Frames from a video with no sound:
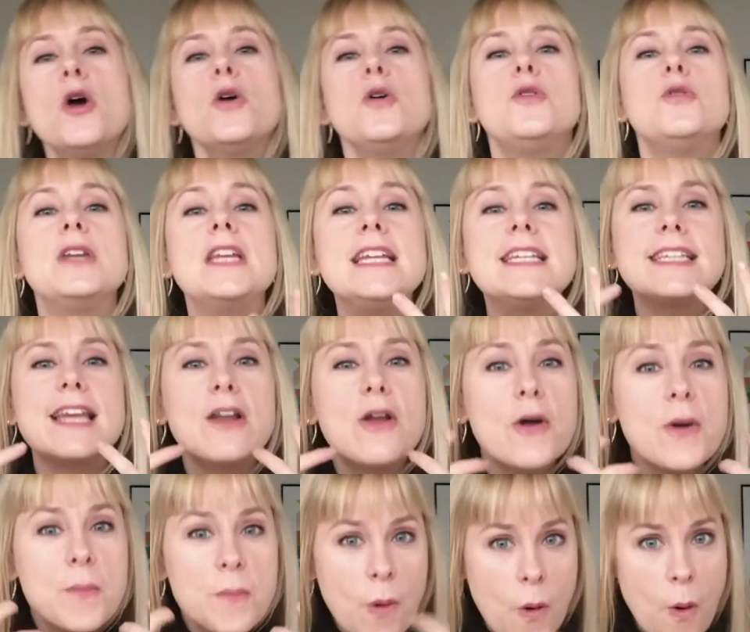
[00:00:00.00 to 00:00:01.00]
You need to
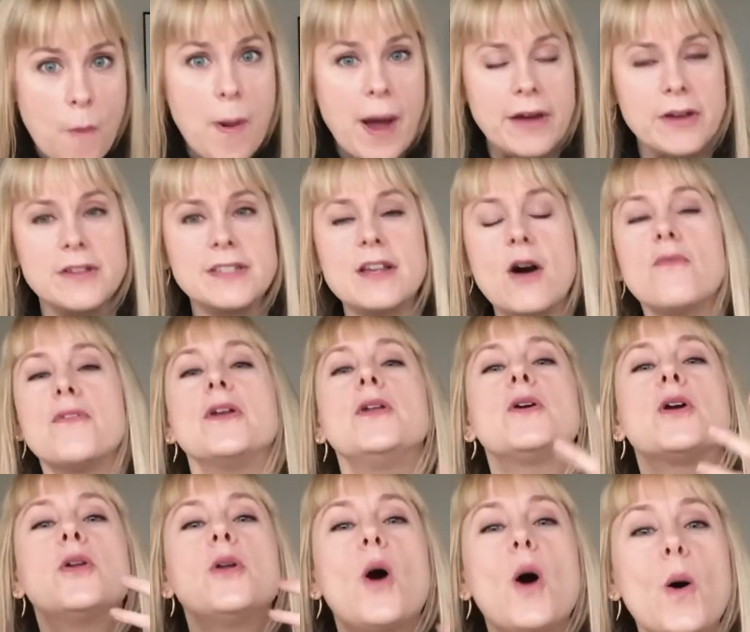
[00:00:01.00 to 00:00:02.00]
learn more about yourself, and you
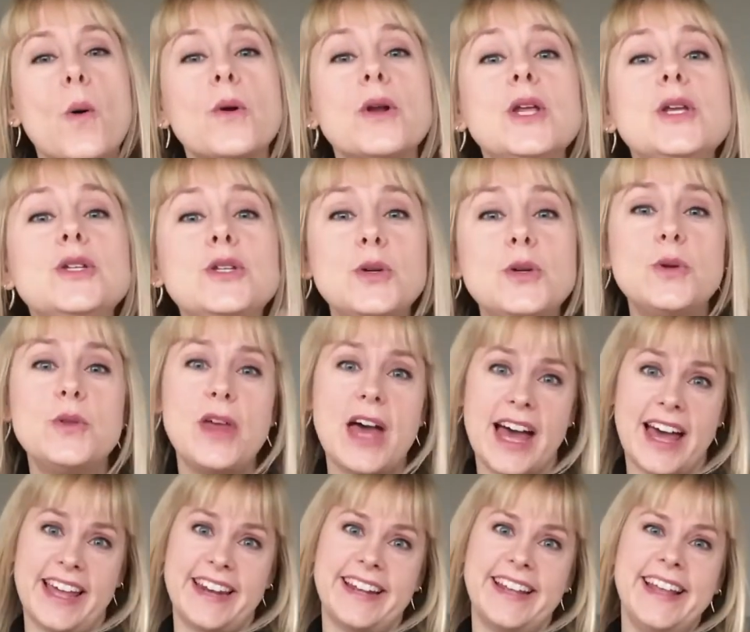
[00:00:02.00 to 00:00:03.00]
can only do
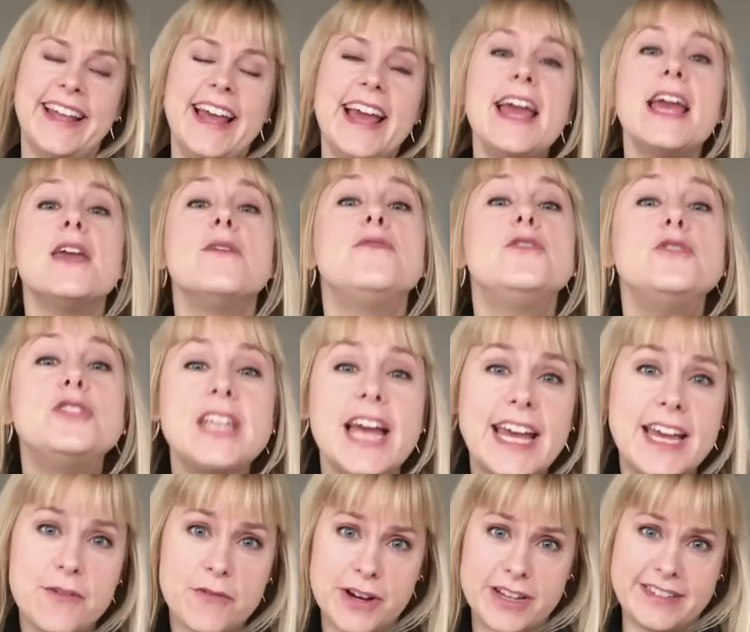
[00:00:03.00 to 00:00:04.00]
that if you
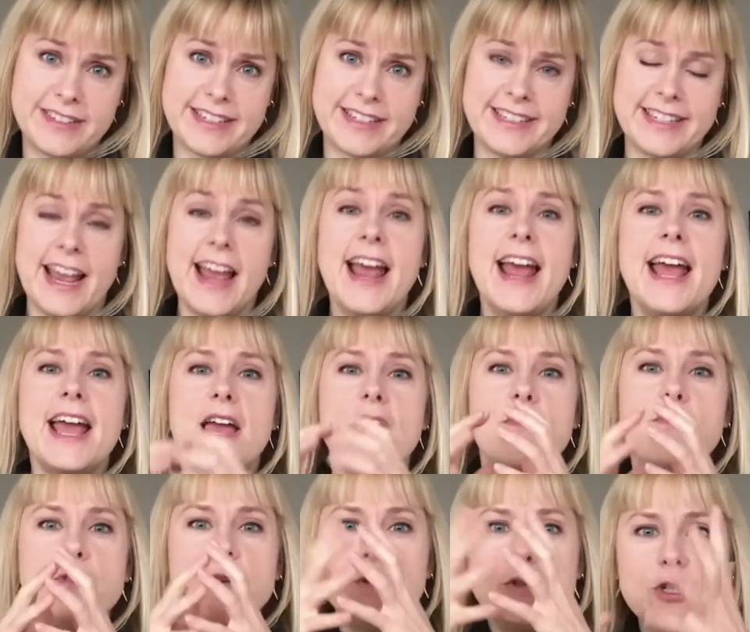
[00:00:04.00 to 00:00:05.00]
take risks,
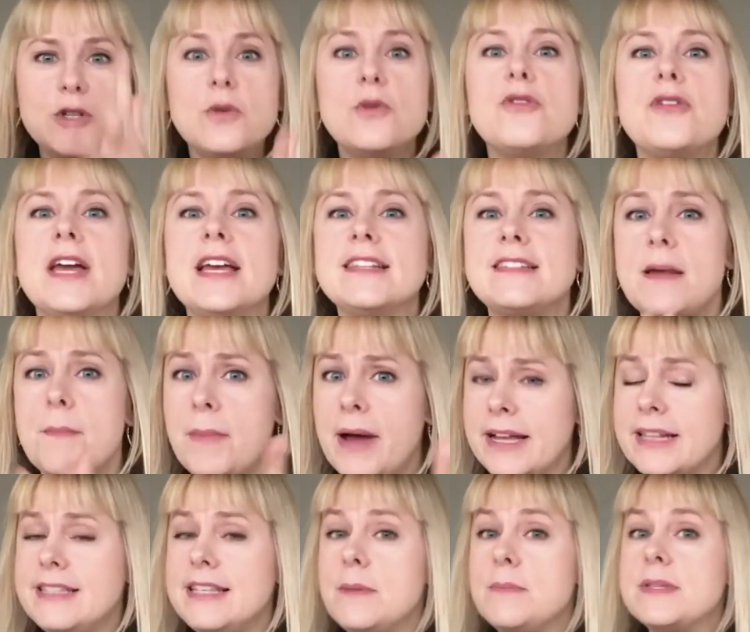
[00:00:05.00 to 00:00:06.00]
if you do things that
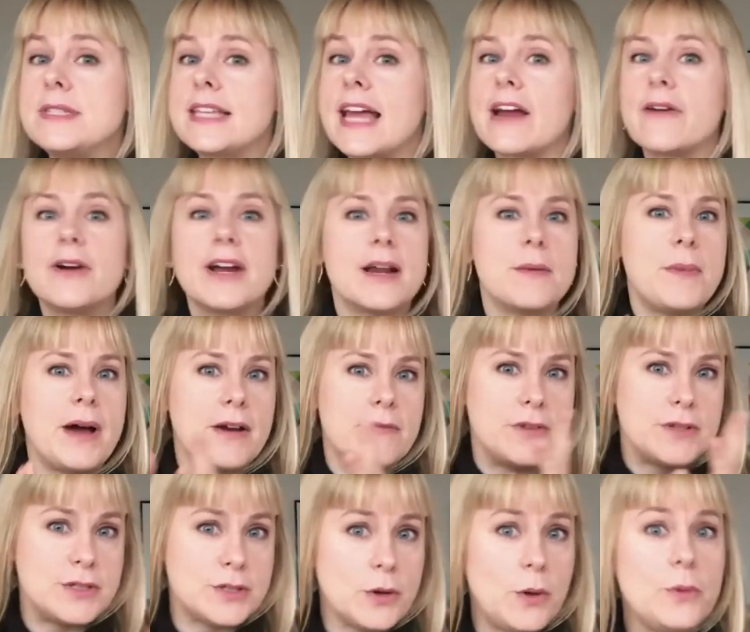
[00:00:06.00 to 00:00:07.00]
might seem scary and might
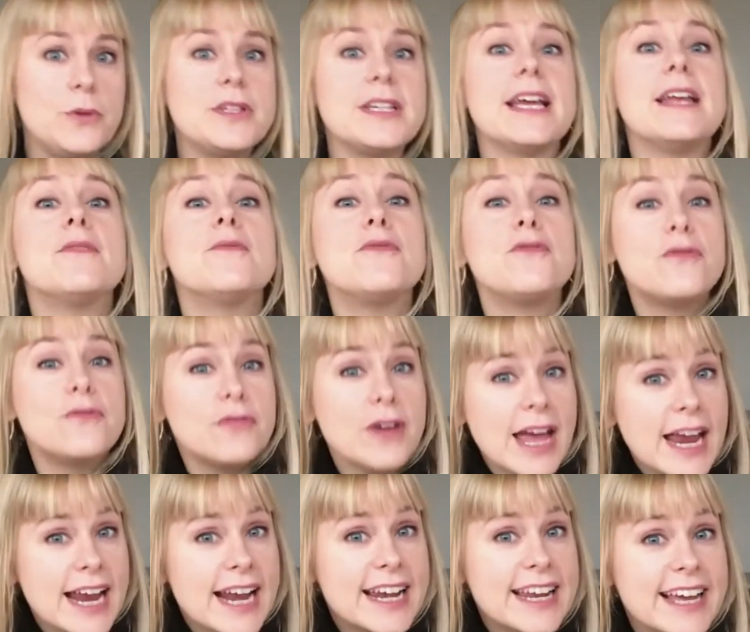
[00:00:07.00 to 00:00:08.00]
result in
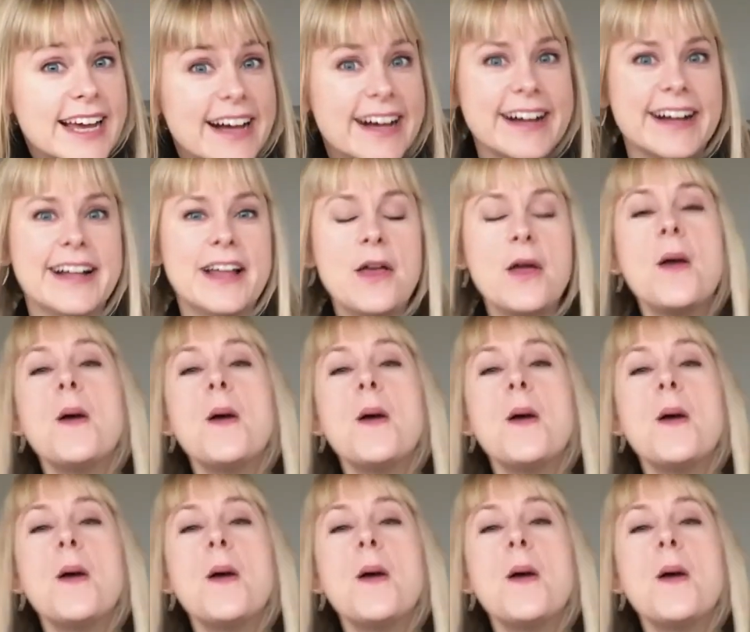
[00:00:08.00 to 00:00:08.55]
failure.